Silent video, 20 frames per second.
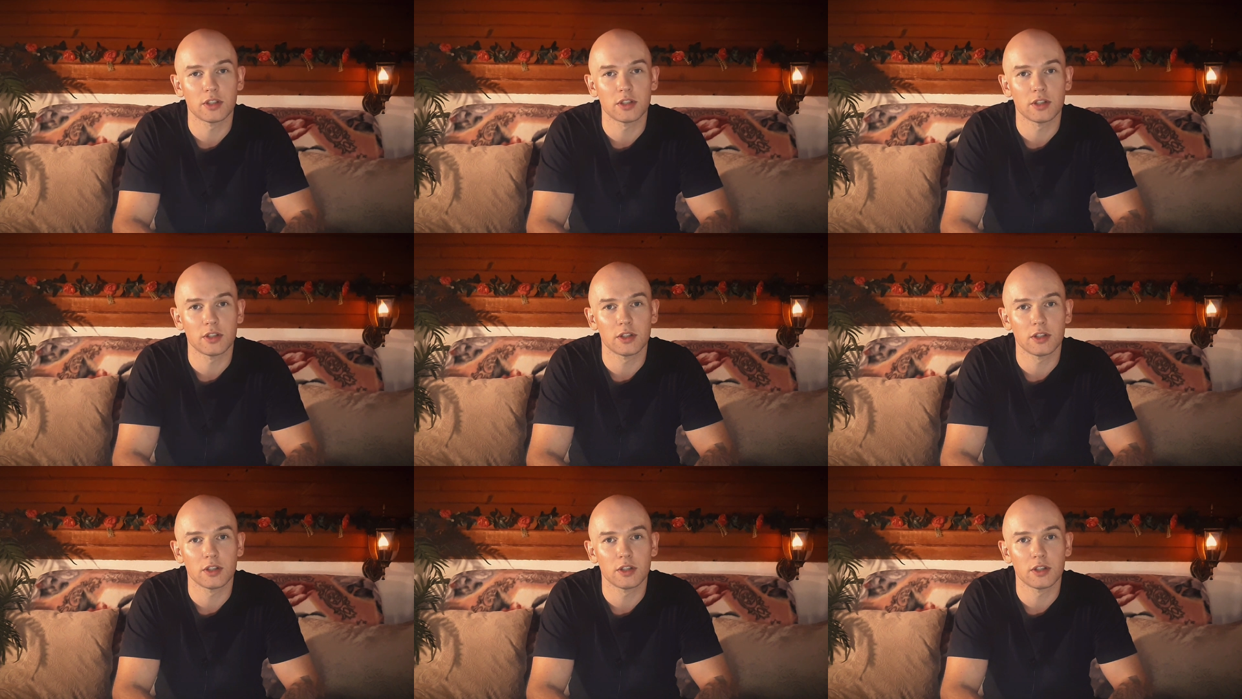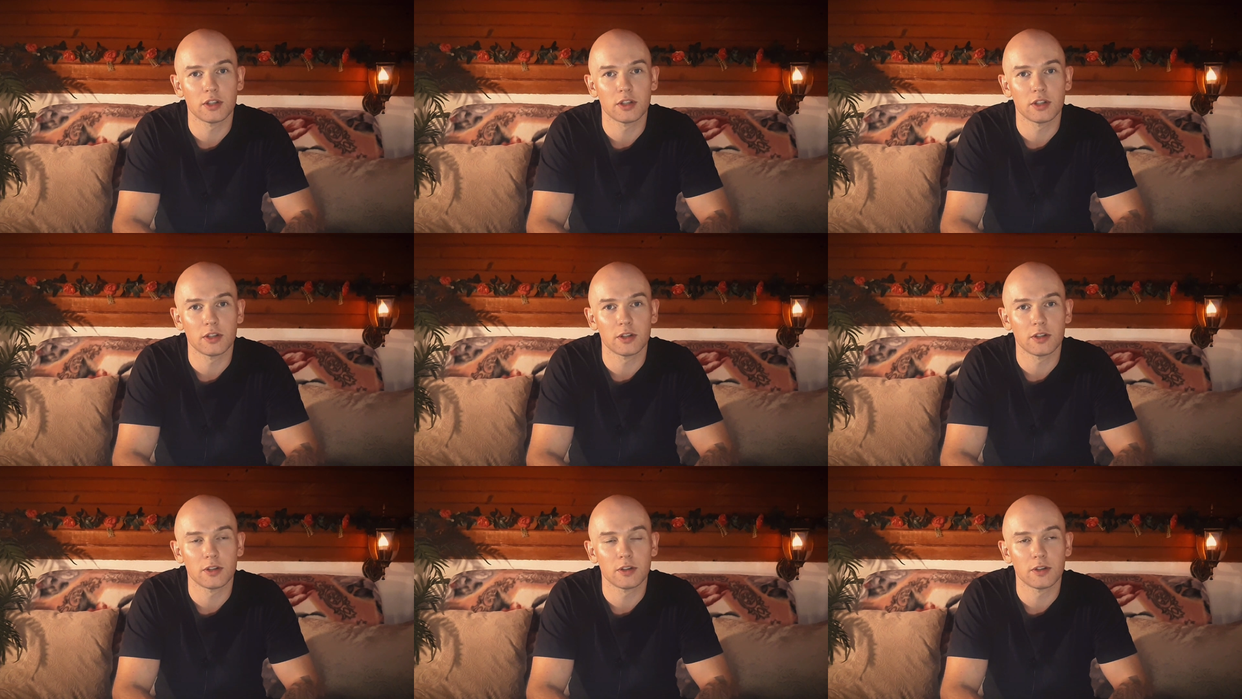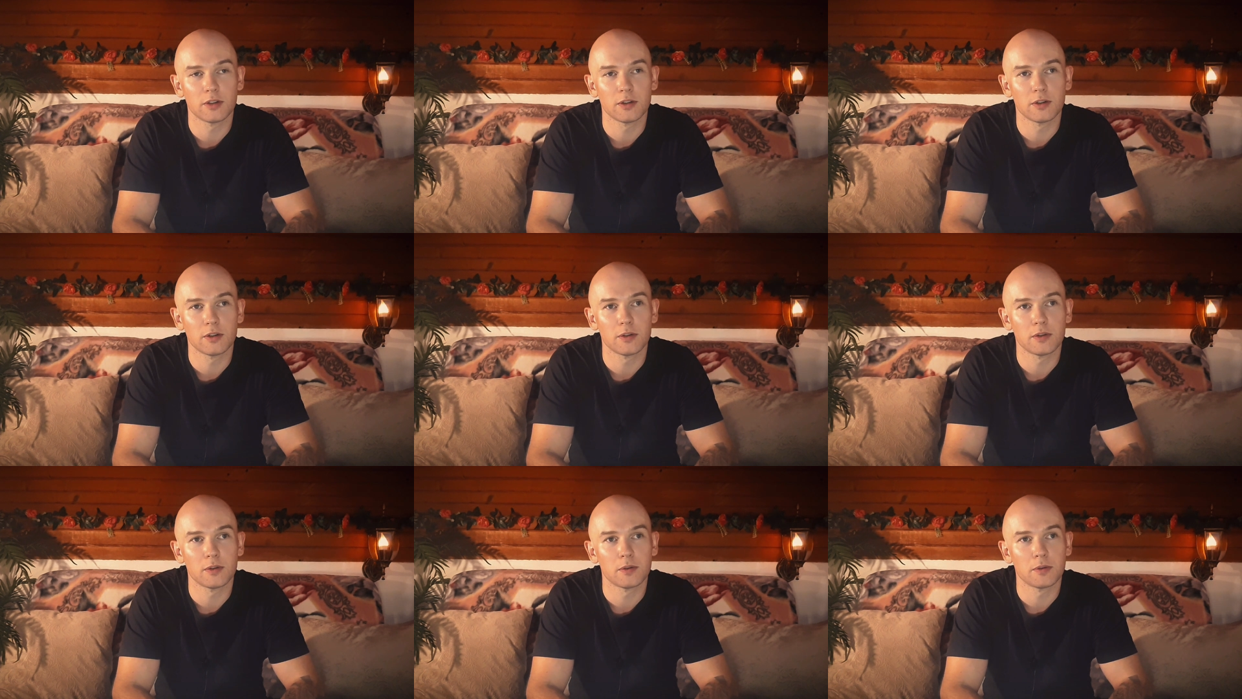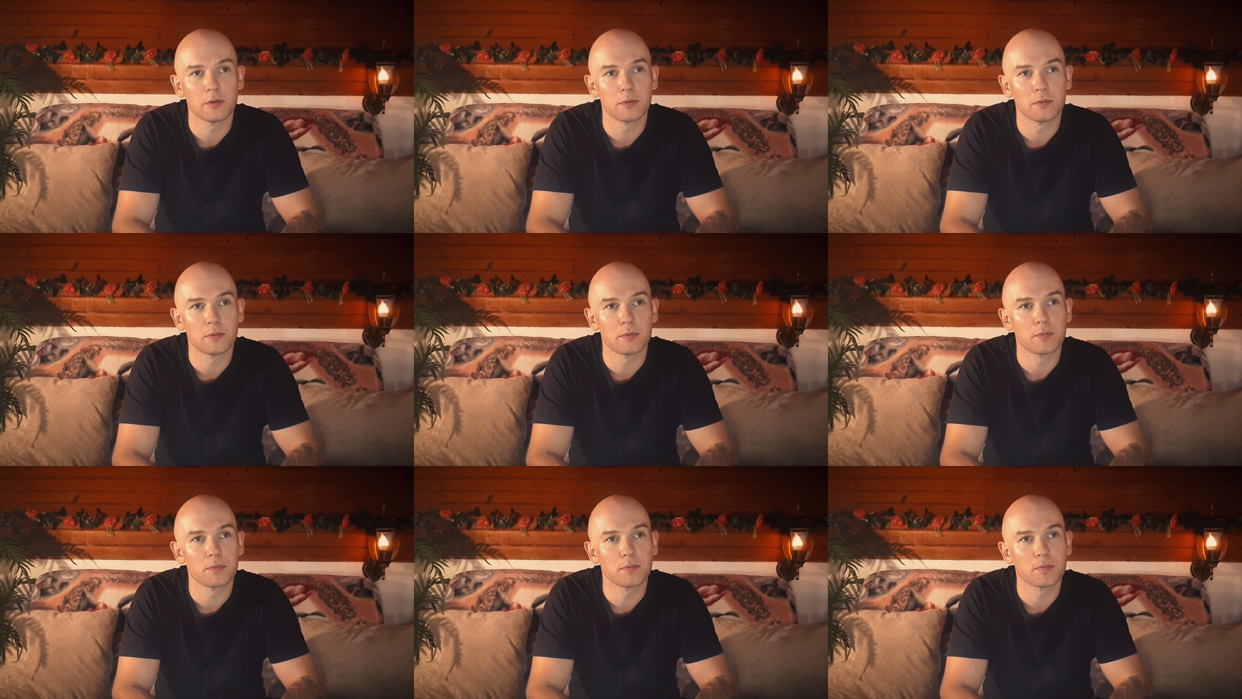
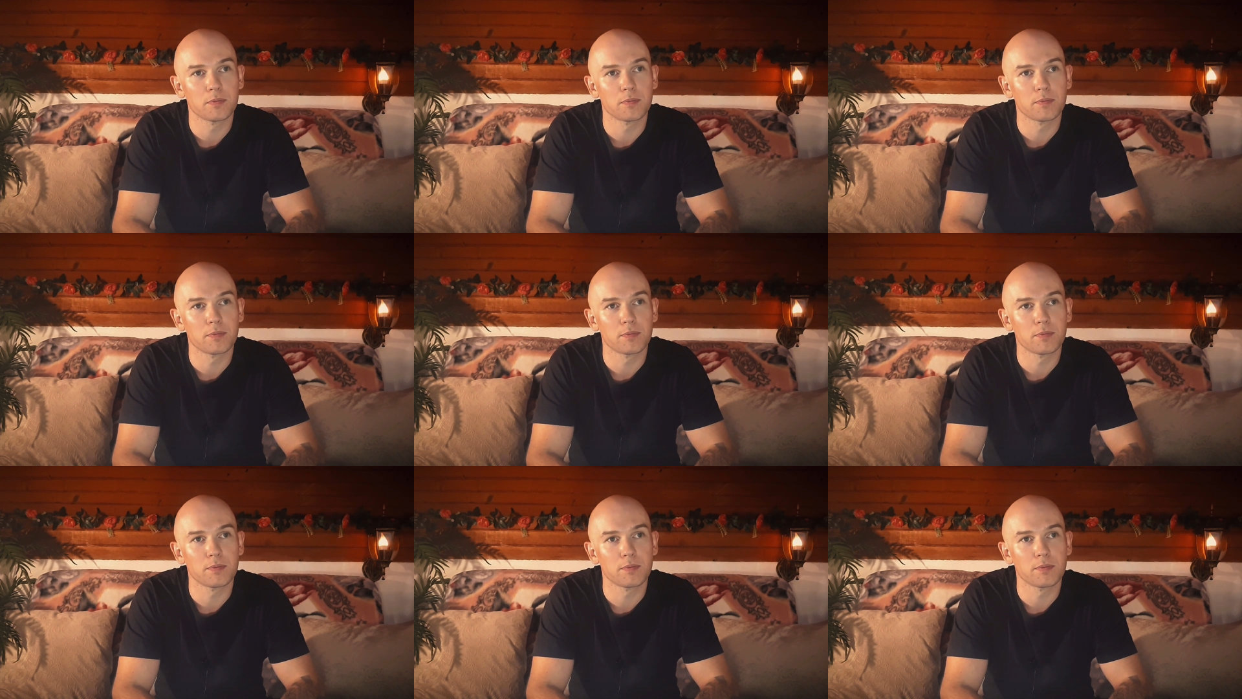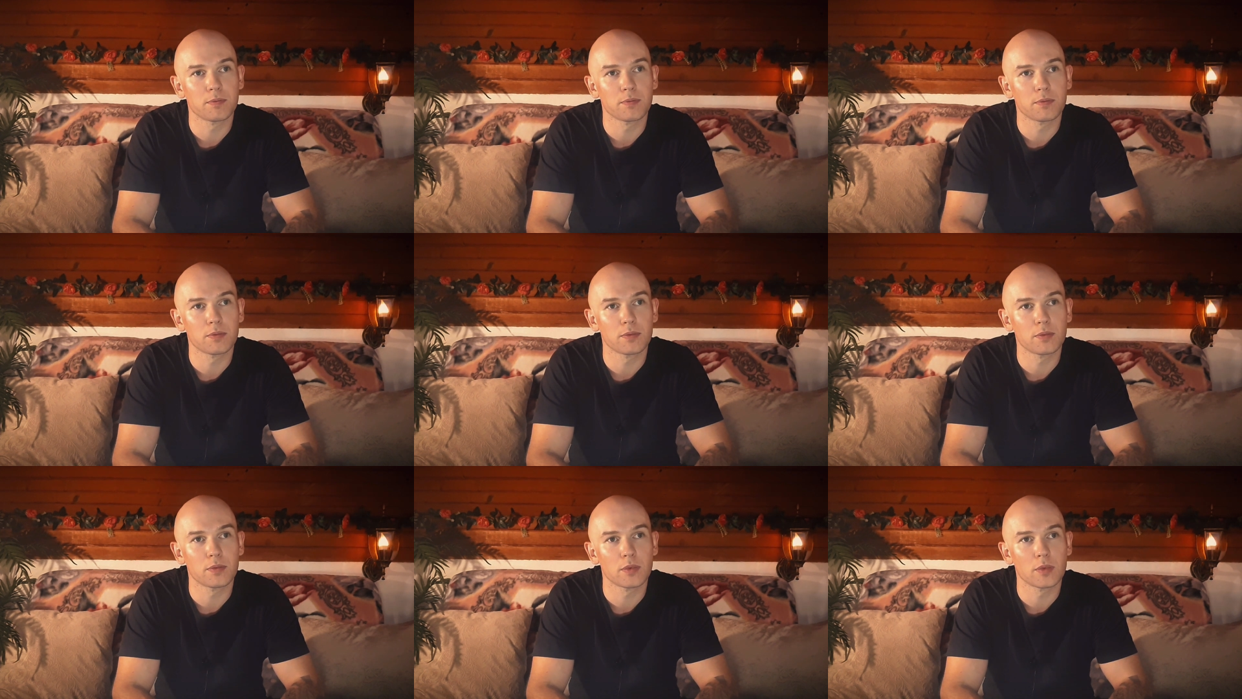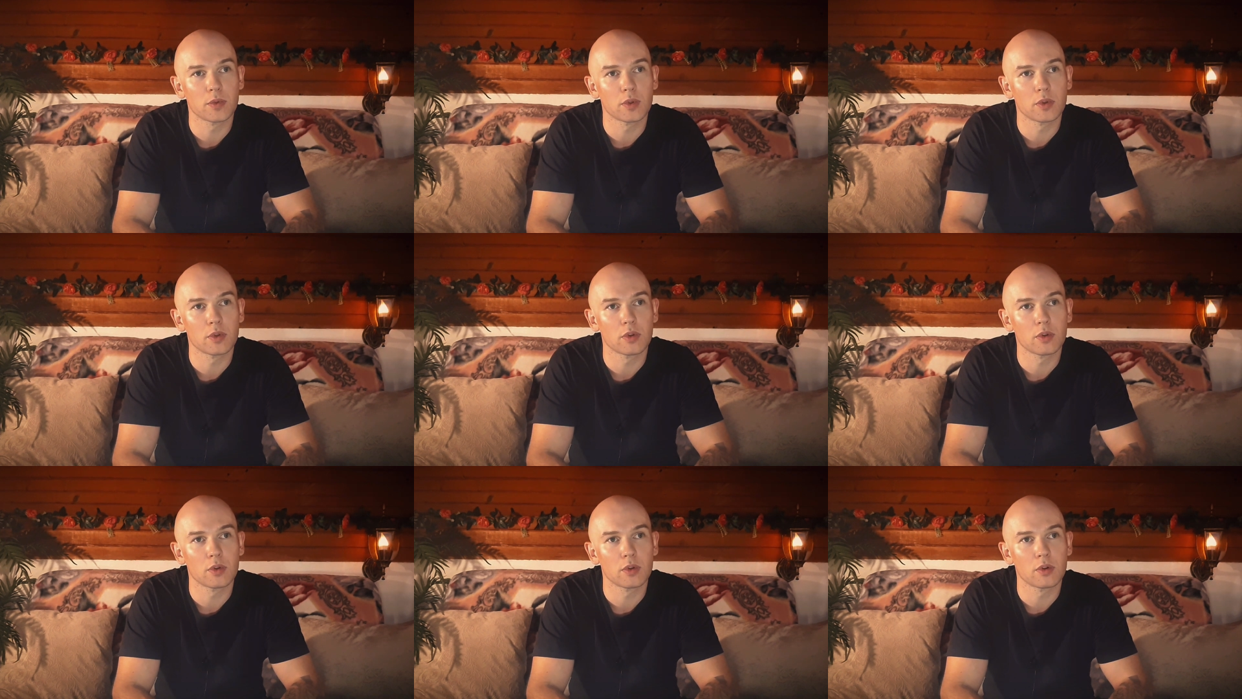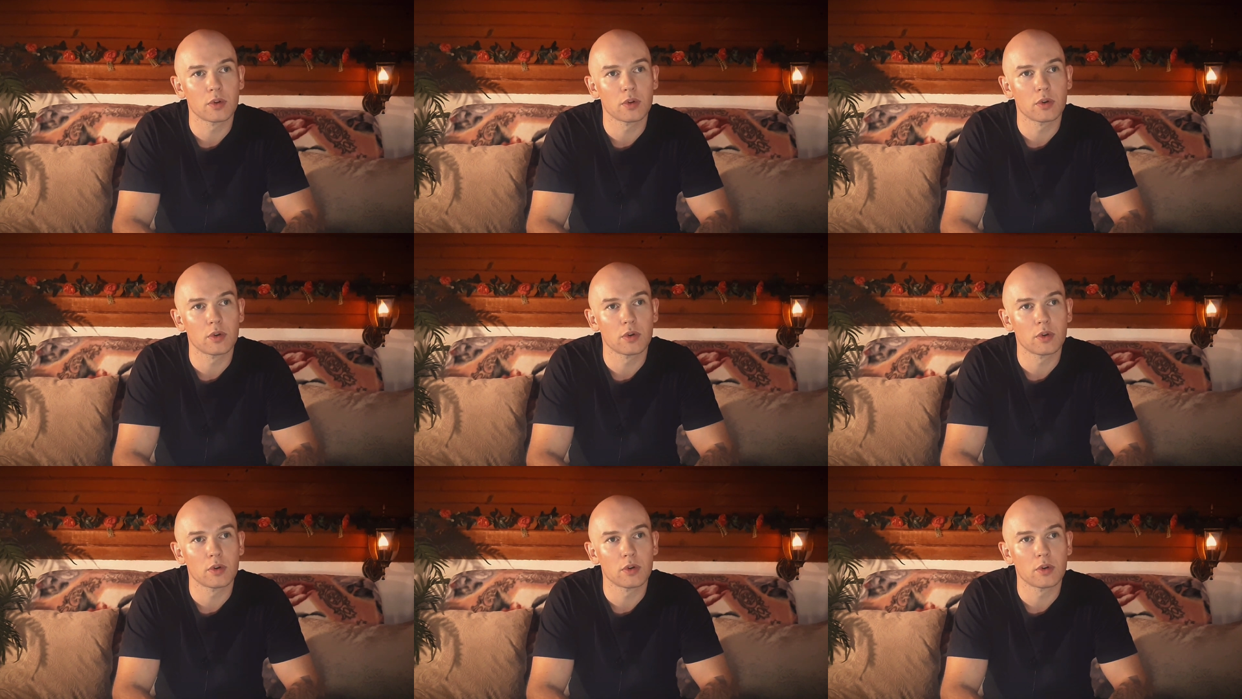
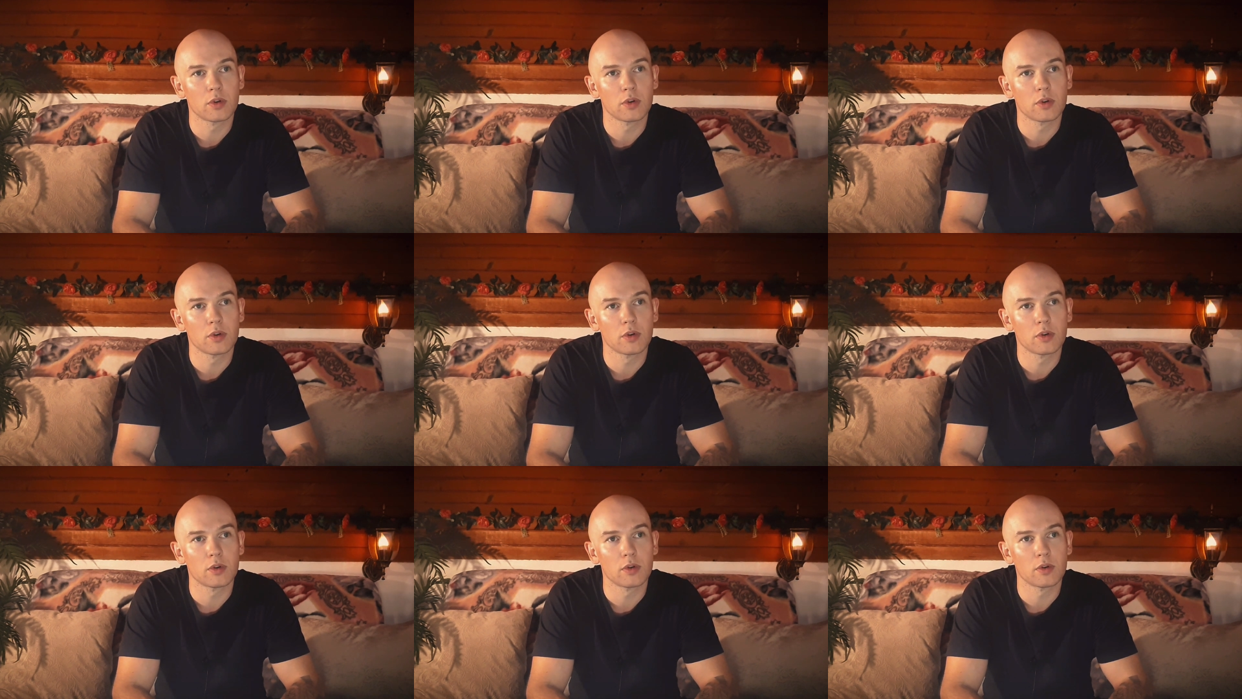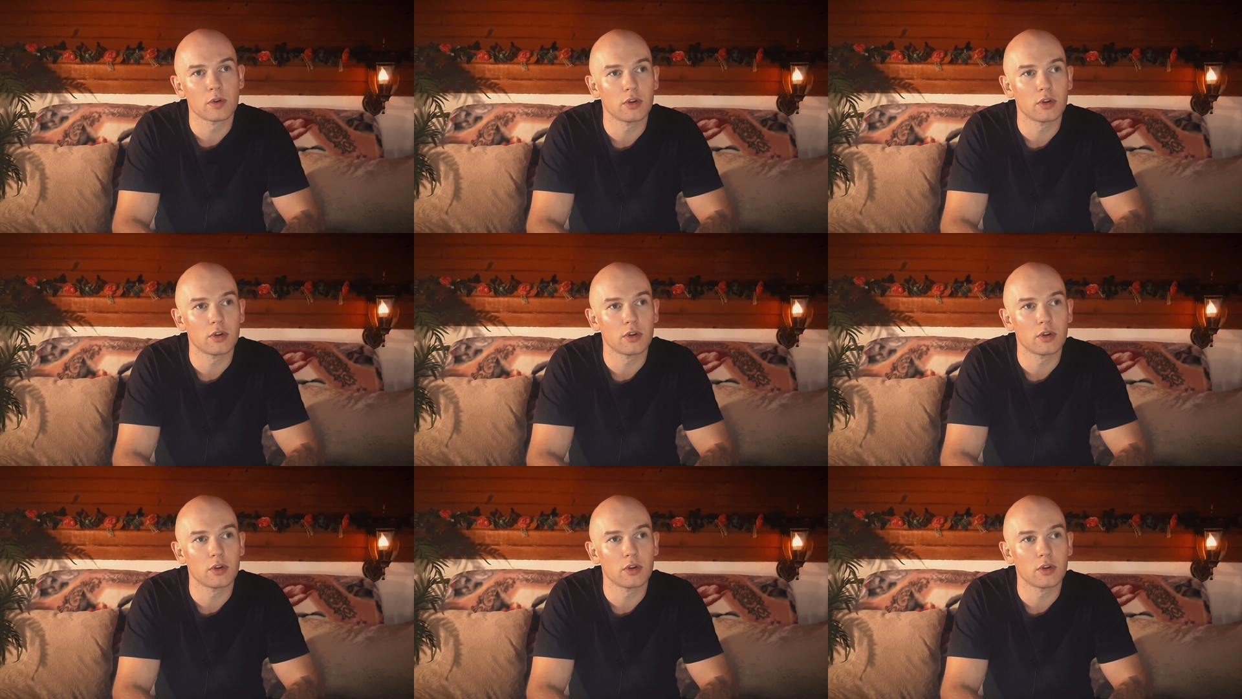Nobody speaks.